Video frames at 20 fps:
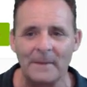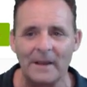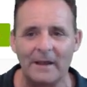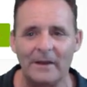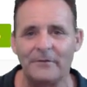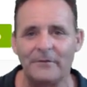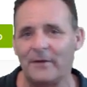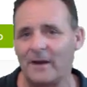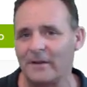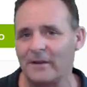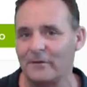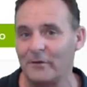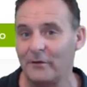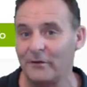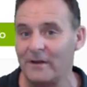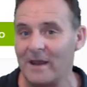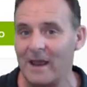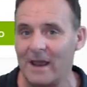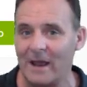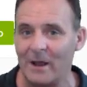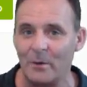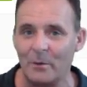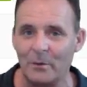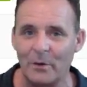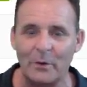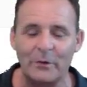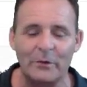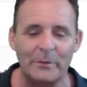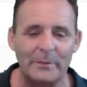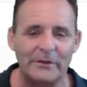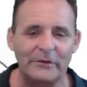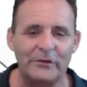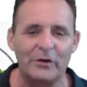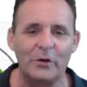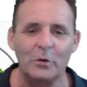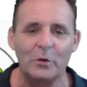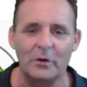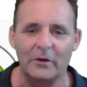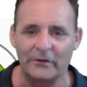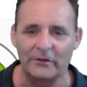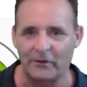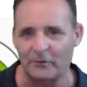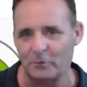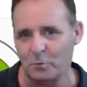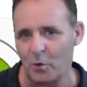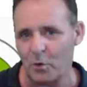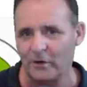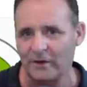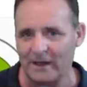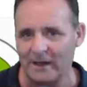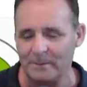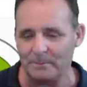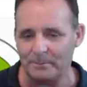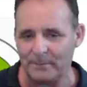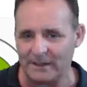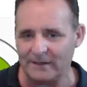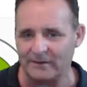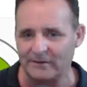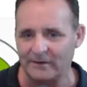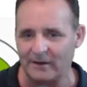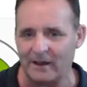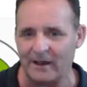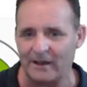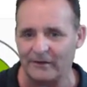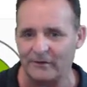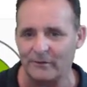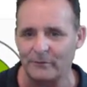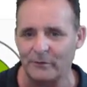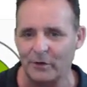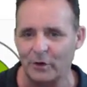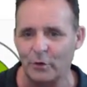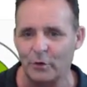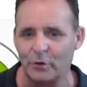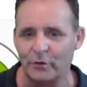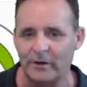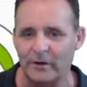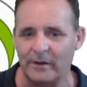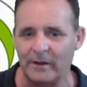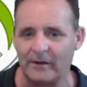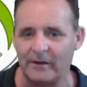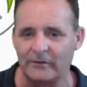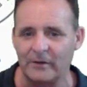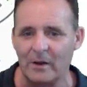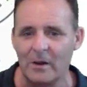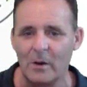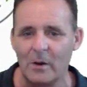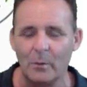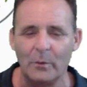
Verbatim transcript: And in fact, there are now going to be two, because there's one in beta as I'm recording this,